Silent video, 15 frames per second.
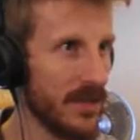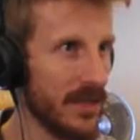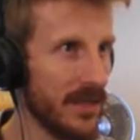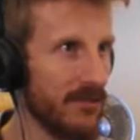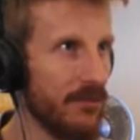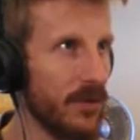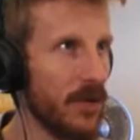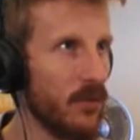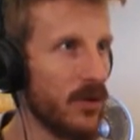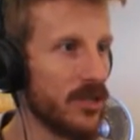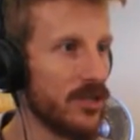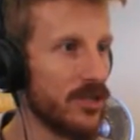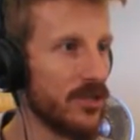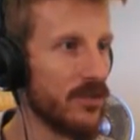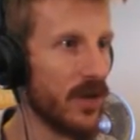Give me
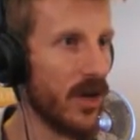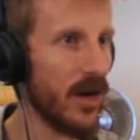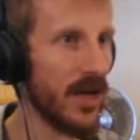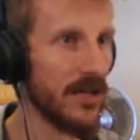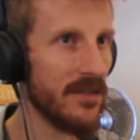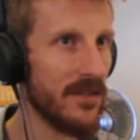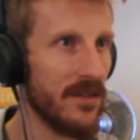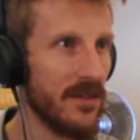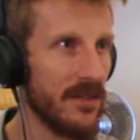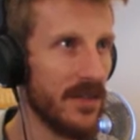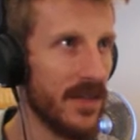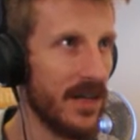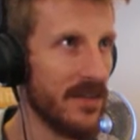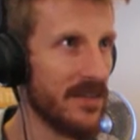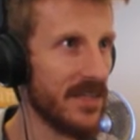what you've got.
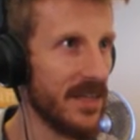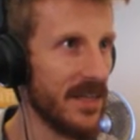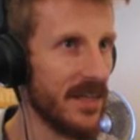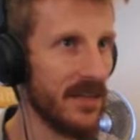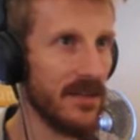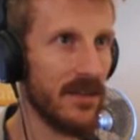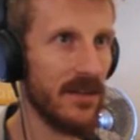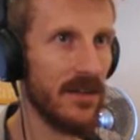Yeah, I'll take it.